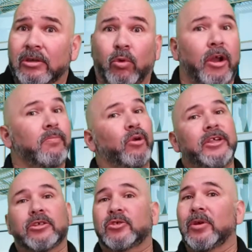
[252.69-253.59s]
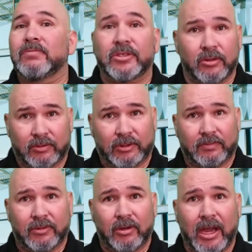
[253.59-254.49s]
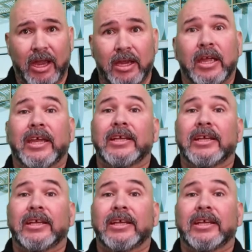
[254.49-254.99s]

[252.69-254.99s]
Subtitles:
You want to bring your swimsuits, okay?